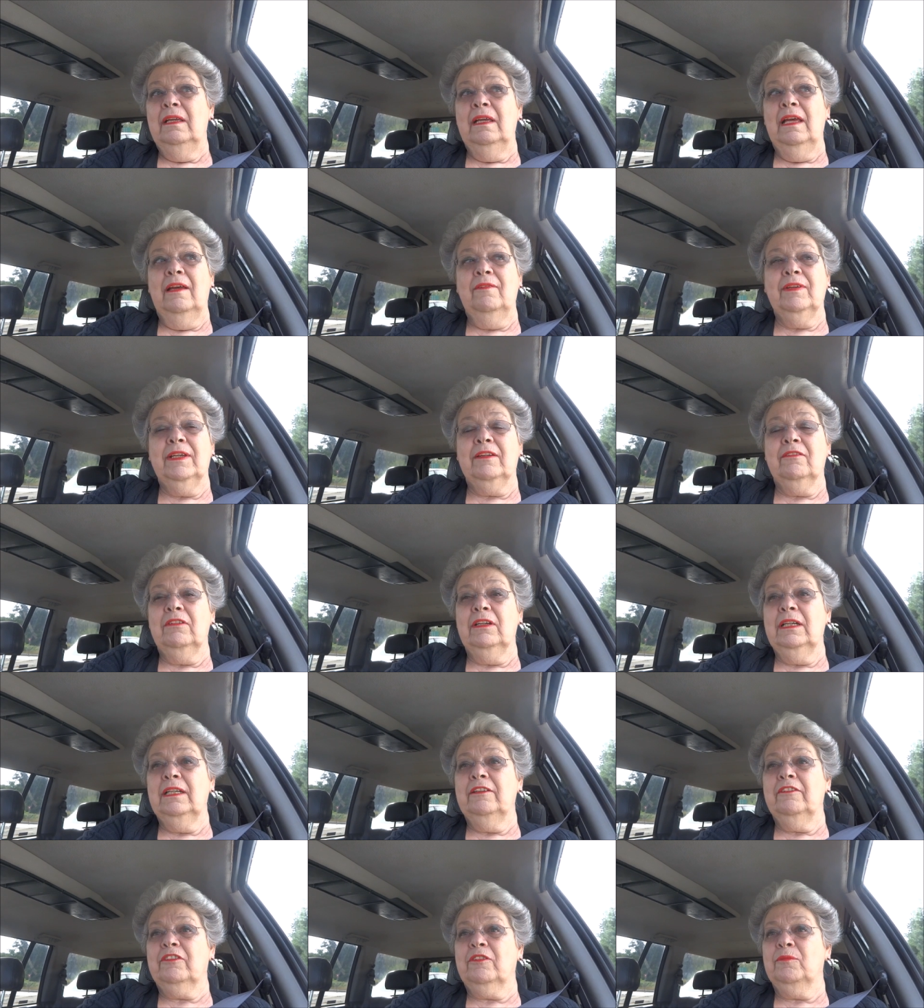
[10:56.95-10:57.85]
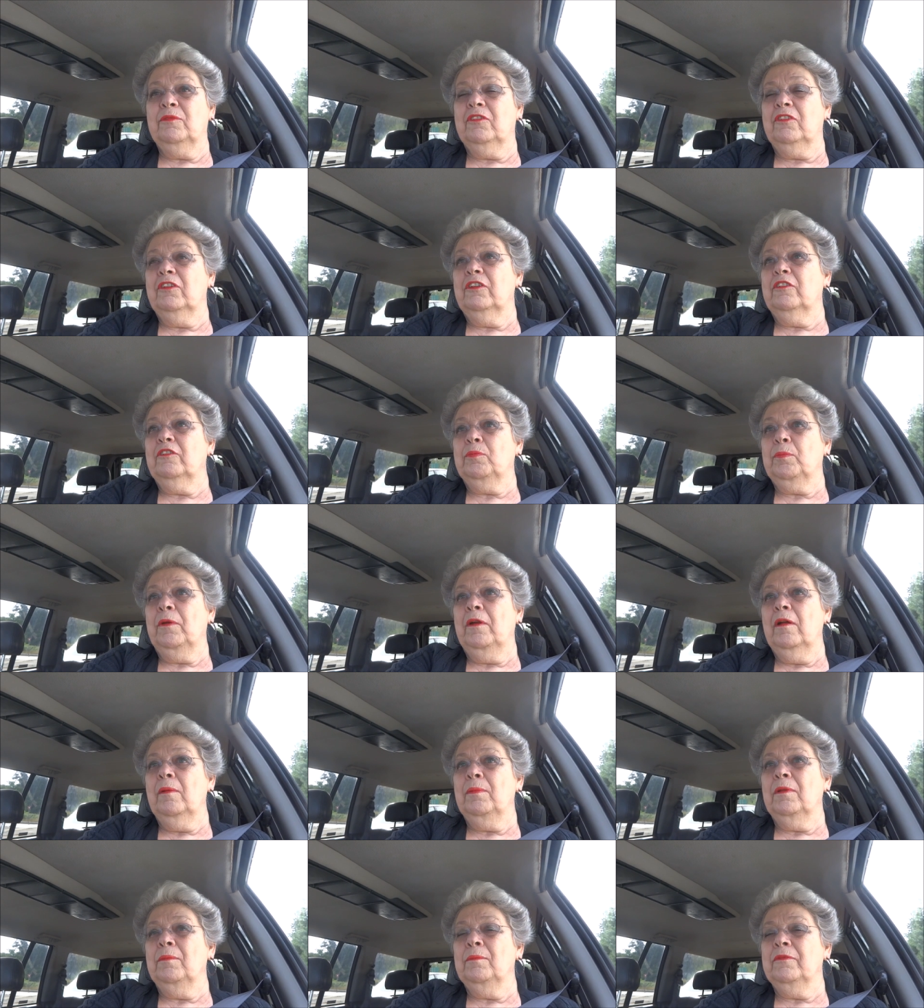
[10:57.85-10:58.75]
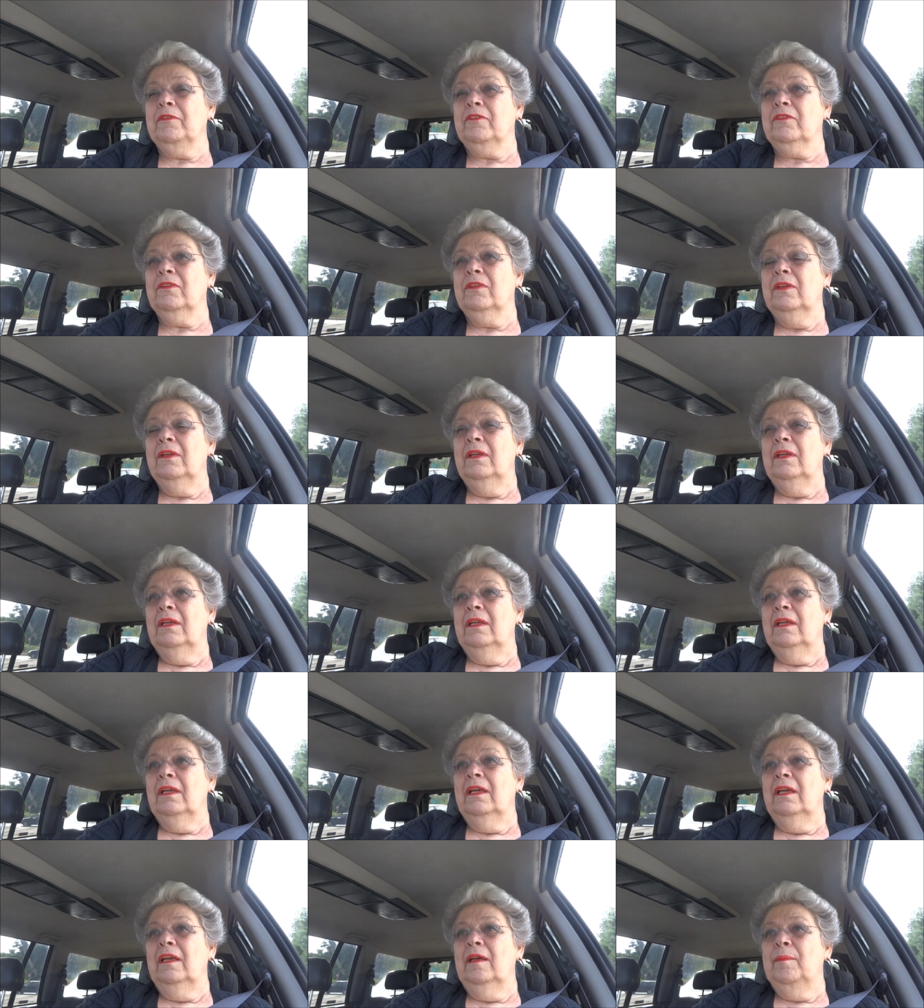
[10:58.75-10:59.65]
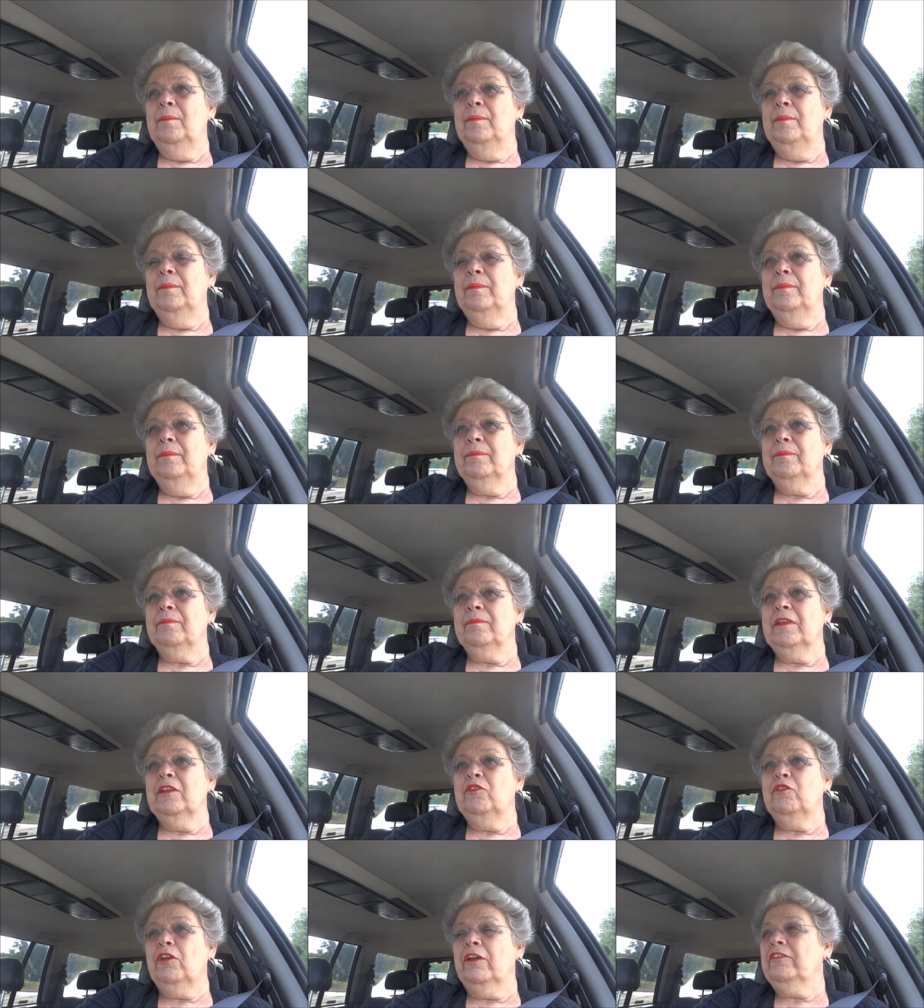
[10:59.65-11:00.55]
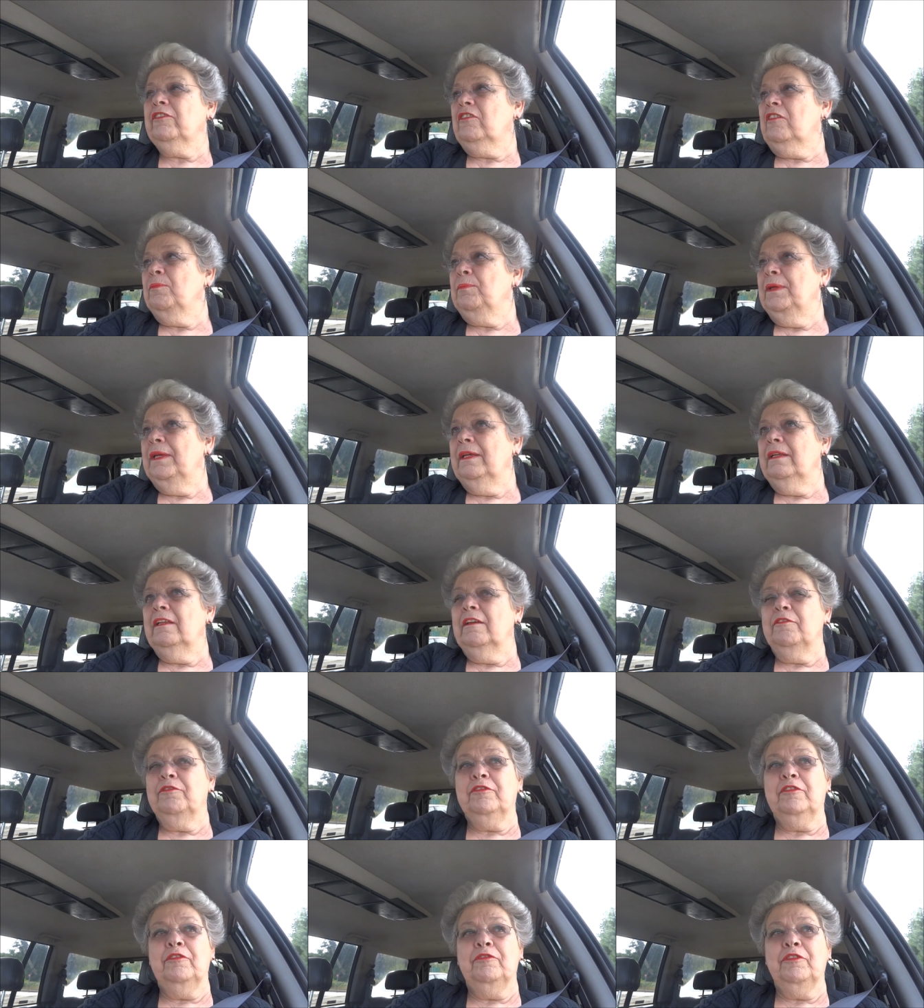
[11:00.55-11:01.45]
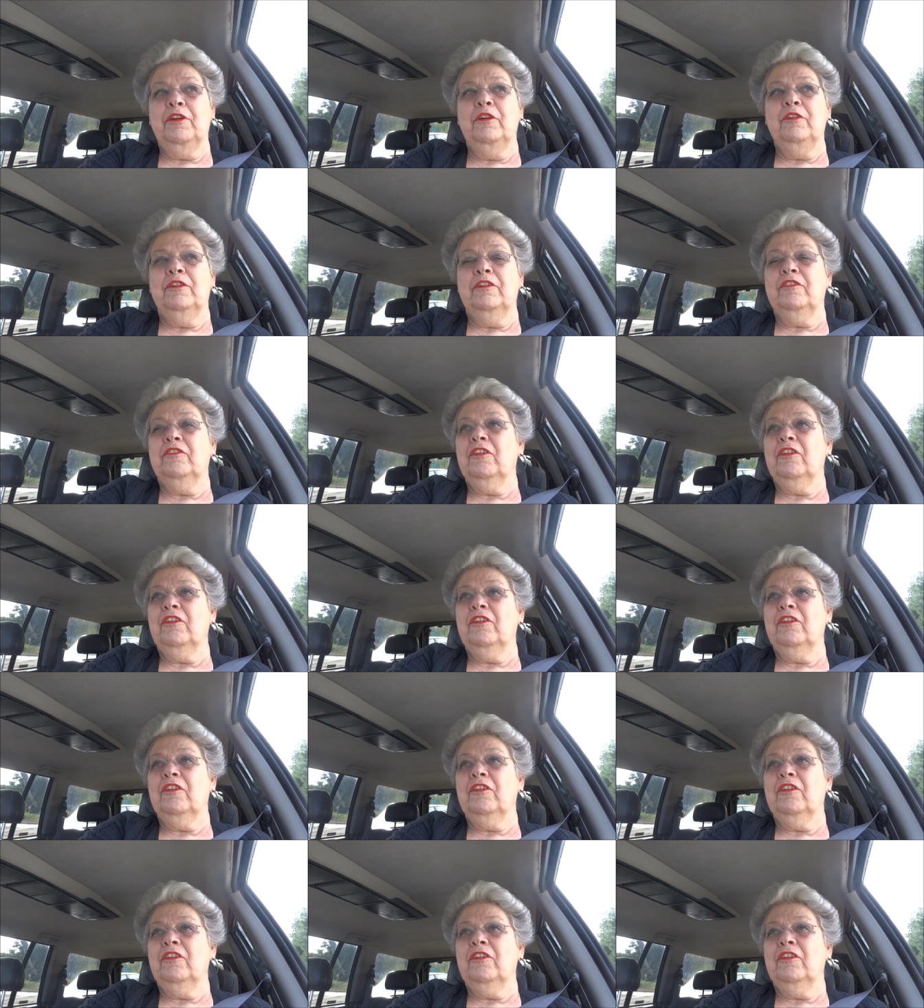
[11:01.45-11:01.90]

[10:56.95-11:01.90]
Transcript: having really some serious problems um, trusted me enough to phone and